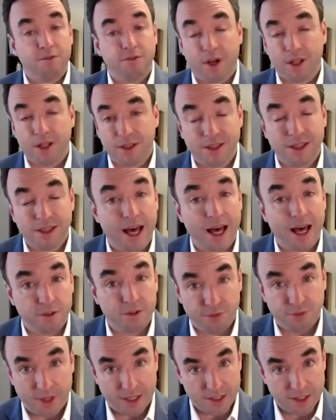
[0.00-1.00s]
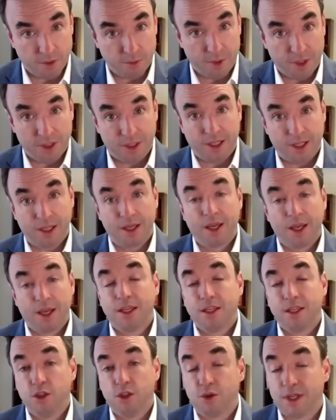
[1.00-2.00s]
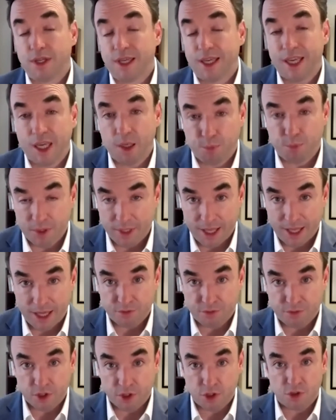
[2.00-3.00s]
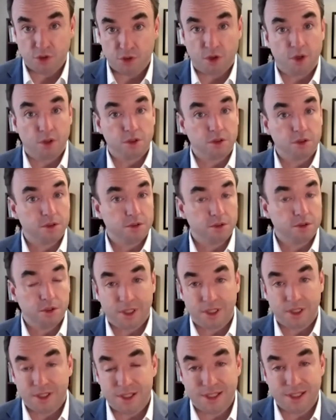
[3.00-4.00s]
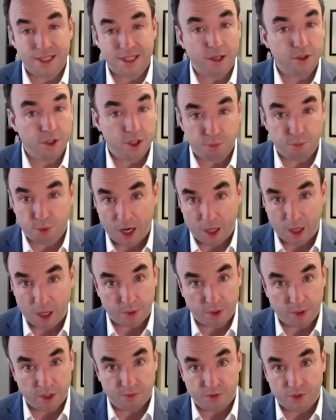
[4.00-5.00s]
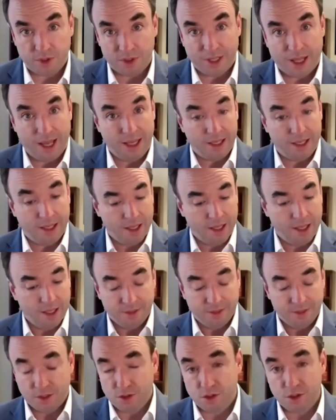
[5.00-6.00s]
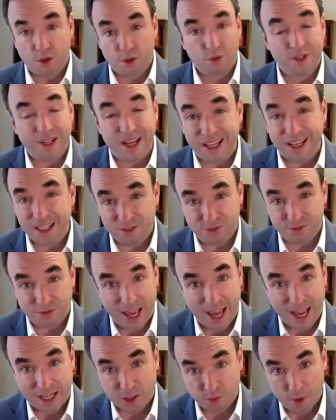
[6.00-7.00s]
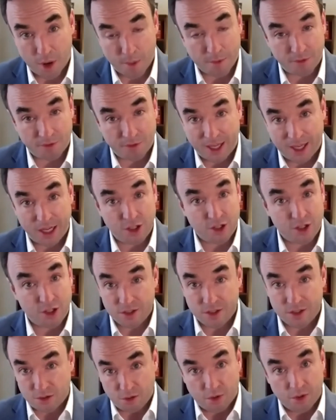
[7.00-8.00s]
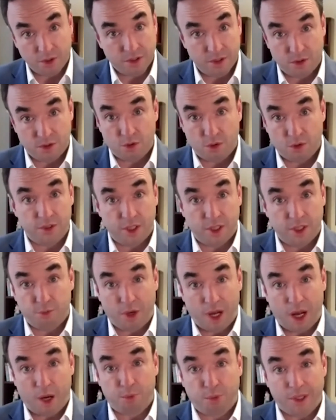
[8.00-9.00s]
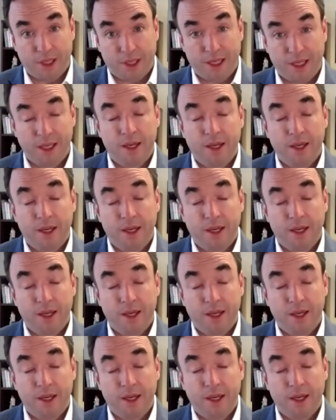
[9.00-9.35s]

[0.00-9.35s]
a lot of flexibility. You keep a lot of control. You can sell your property if you like. There's no negative tax ramifications as long as it's all done properly.